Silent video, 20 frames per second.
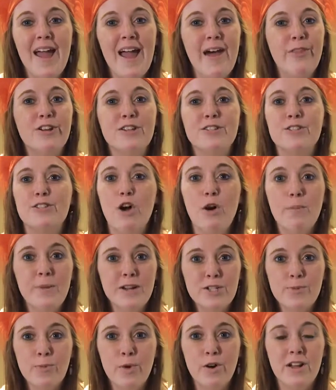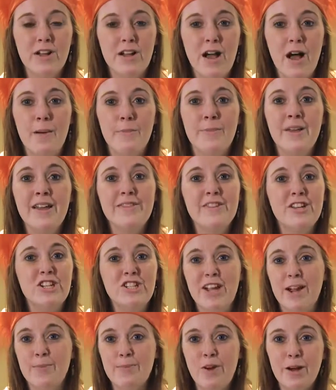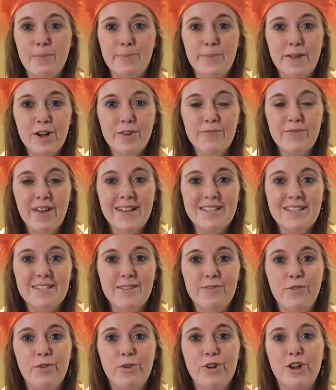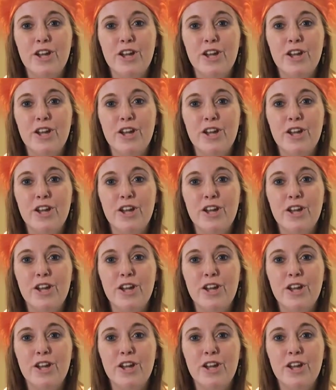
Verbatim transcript: And there's so much more to come. The Shamrock Beer Festival,